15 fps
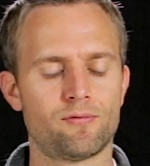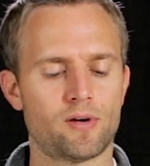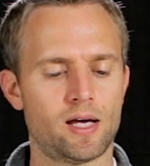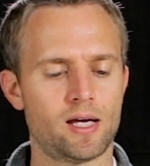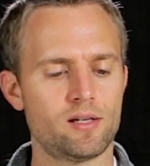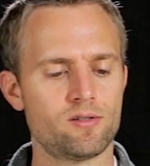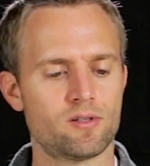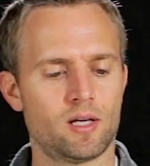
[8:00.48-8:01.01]

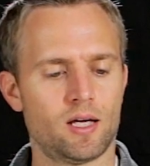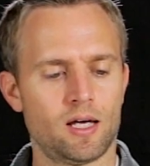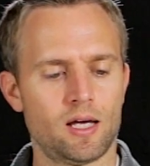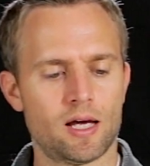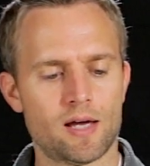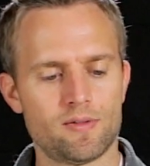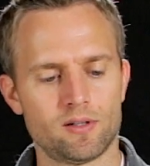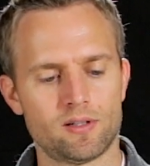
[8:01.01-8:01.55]
phase,
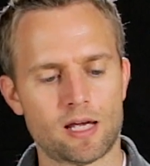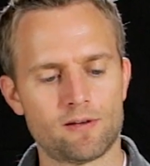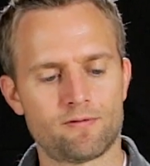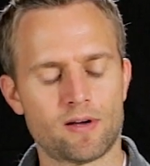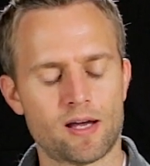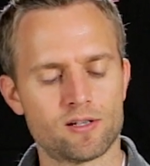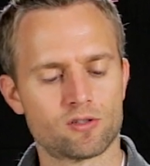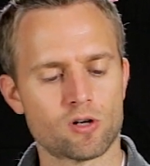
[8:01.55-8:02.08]
and the day
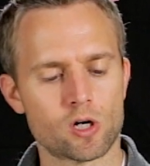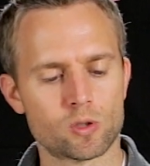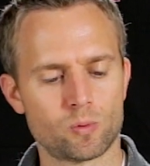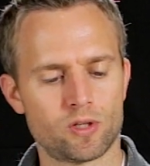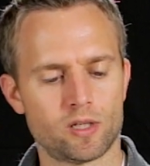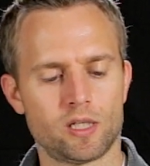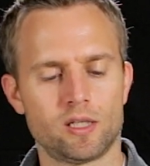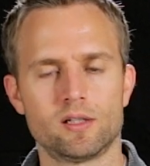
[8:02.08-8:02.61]
phase starts
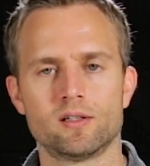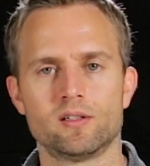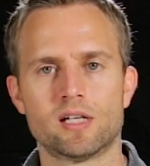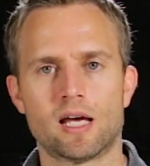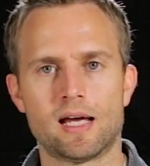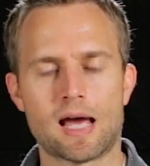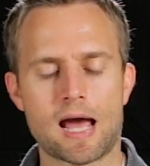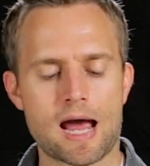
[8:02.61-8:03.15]
with any
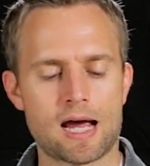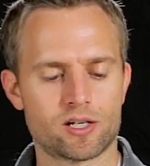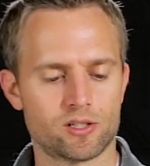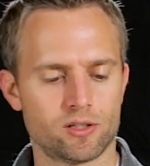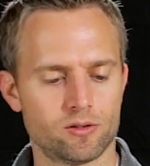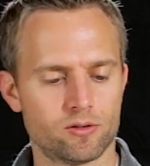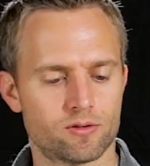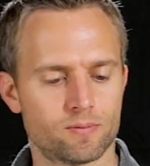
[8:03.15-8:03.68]
day
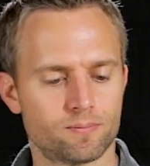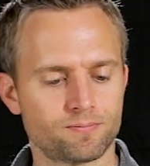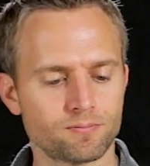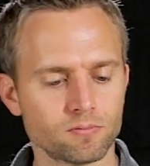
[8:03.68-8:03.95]
actions.